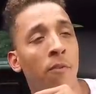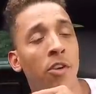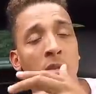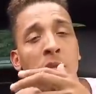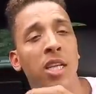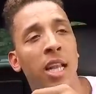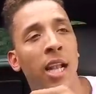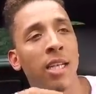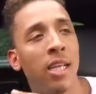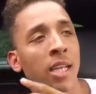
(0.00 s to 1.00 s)
For some shit that
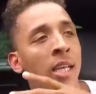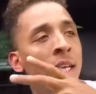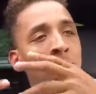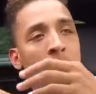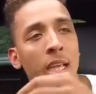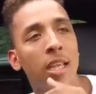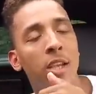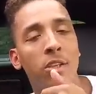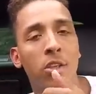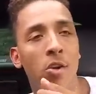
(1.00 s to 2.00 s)
I did 10
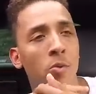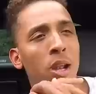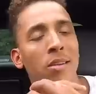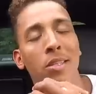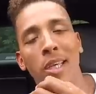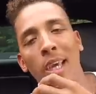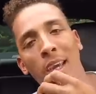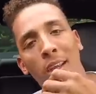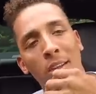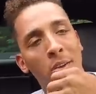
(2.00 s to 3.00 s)
years ago when I was a kid.